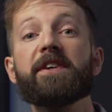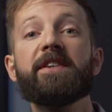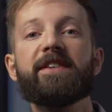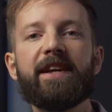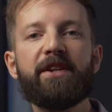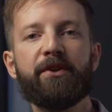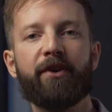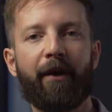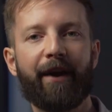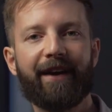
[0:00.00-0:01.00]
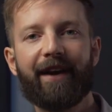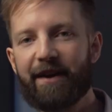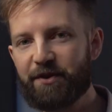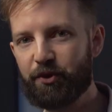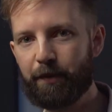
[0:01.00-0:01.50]
to continue growing and I
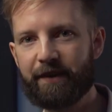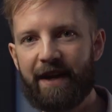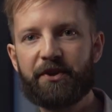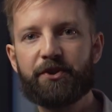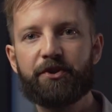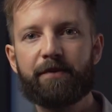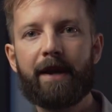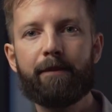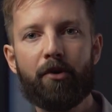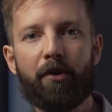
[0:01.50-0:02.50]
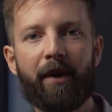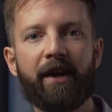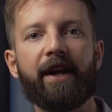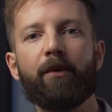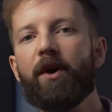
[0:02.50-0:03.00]
saw the potential to make more
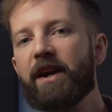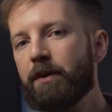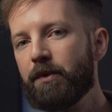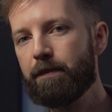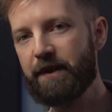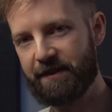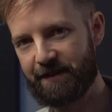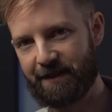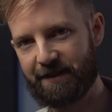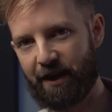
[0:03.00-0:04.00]
money working with businesses